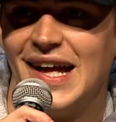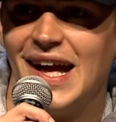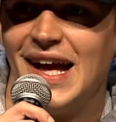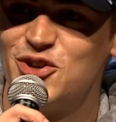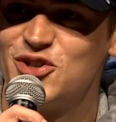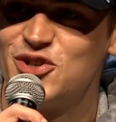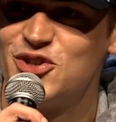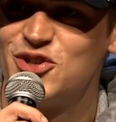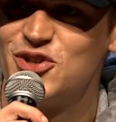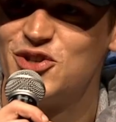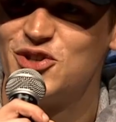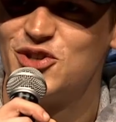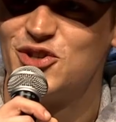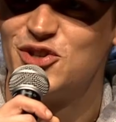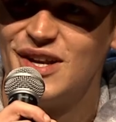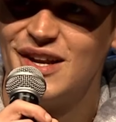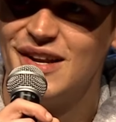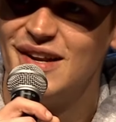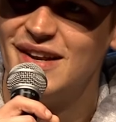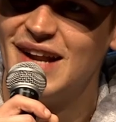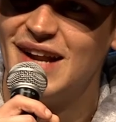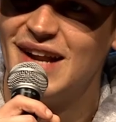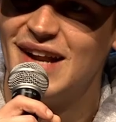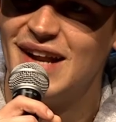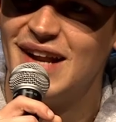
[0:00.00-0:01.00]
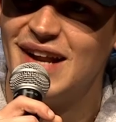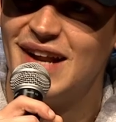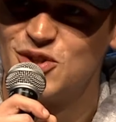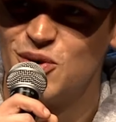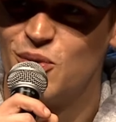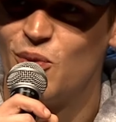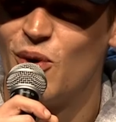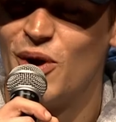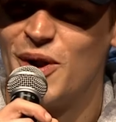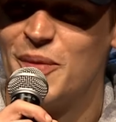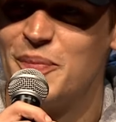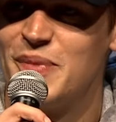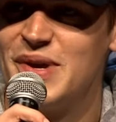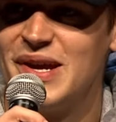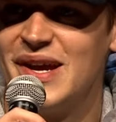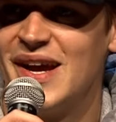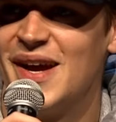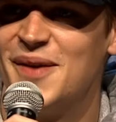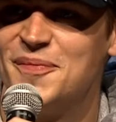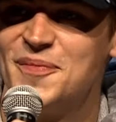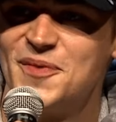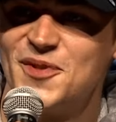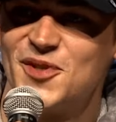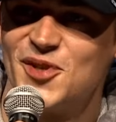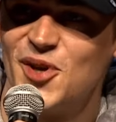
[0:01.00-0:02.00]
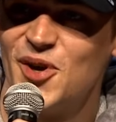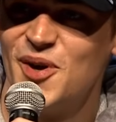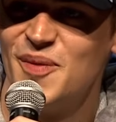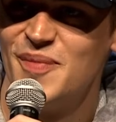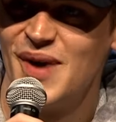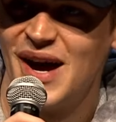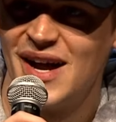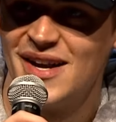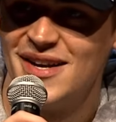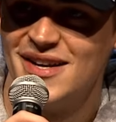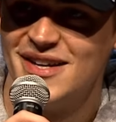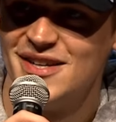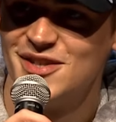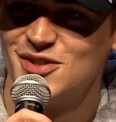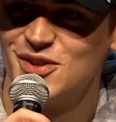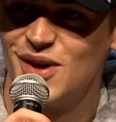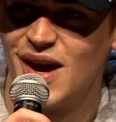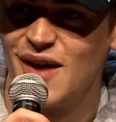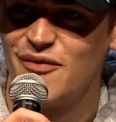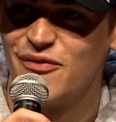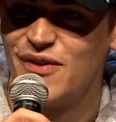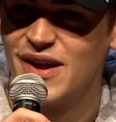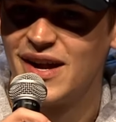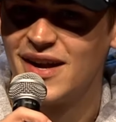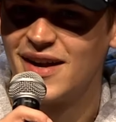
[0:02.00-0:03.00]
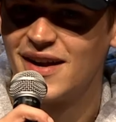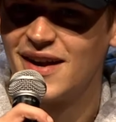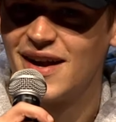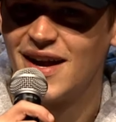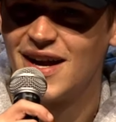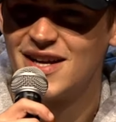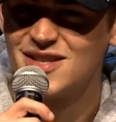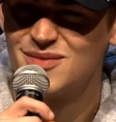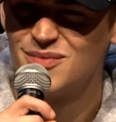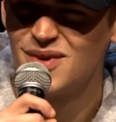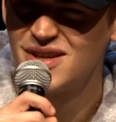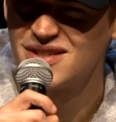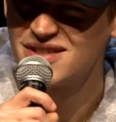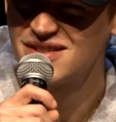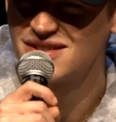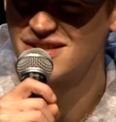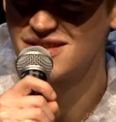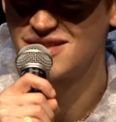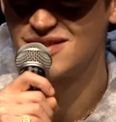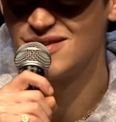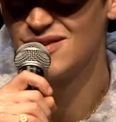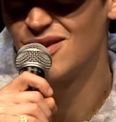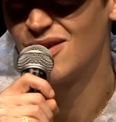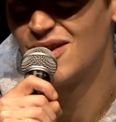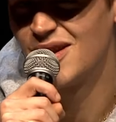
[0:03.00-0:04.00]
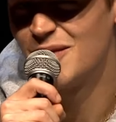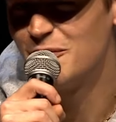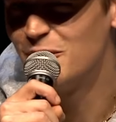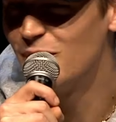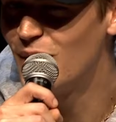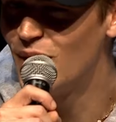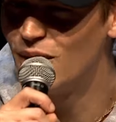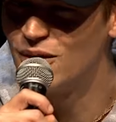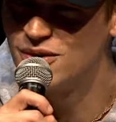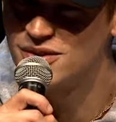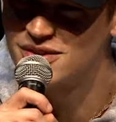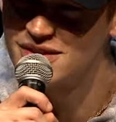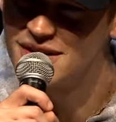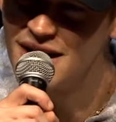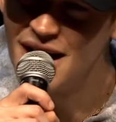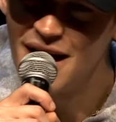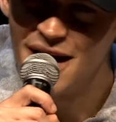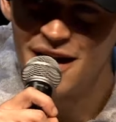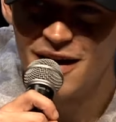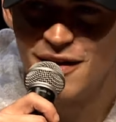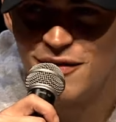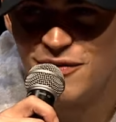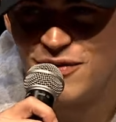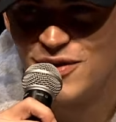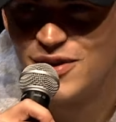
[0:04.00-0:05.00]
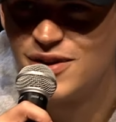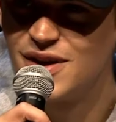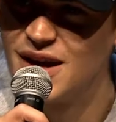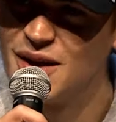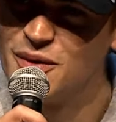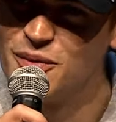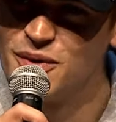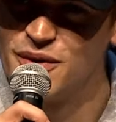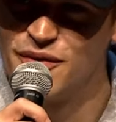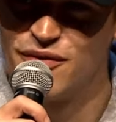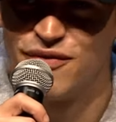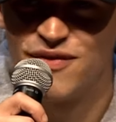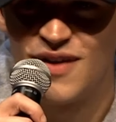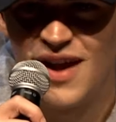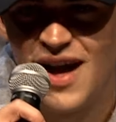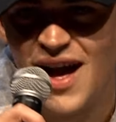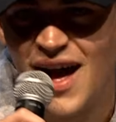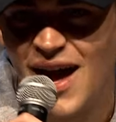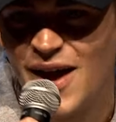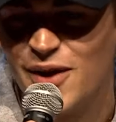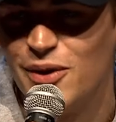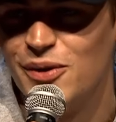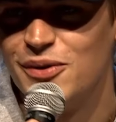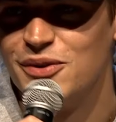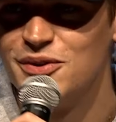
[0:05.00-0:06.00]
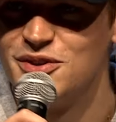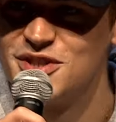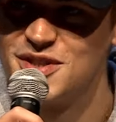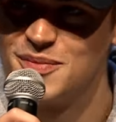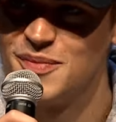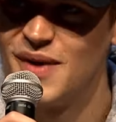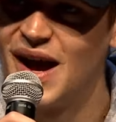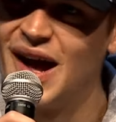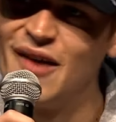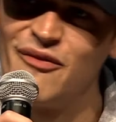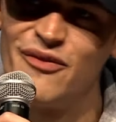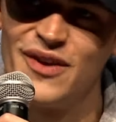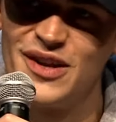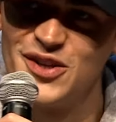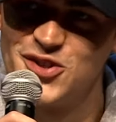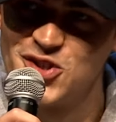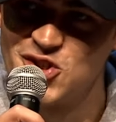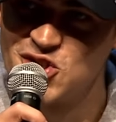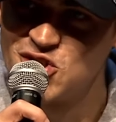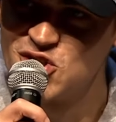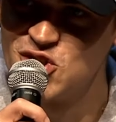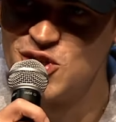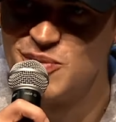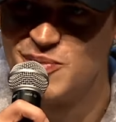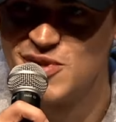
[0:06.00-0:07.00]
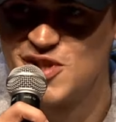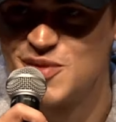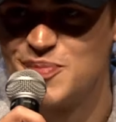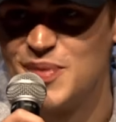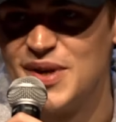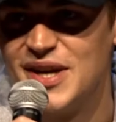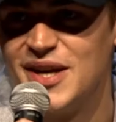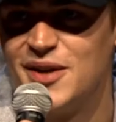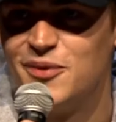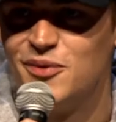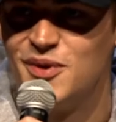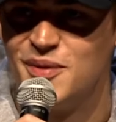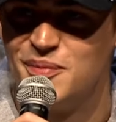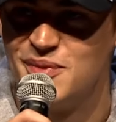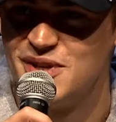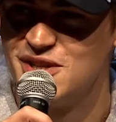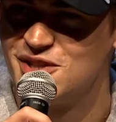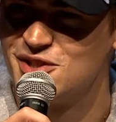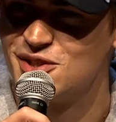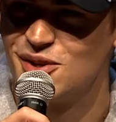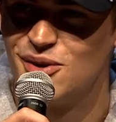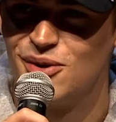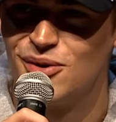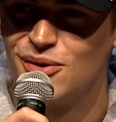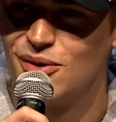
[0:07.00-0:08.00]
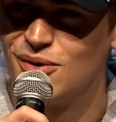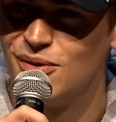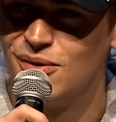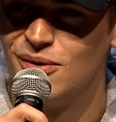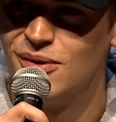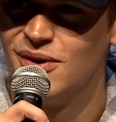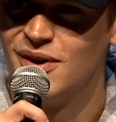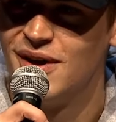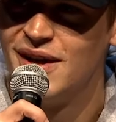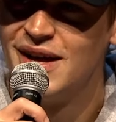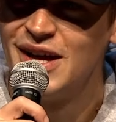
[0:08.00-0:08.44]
I used to want to be him so badly. So I think, as much as it's not the most, like, if you kind of want to fly or do some, I think just super speed would be so cool.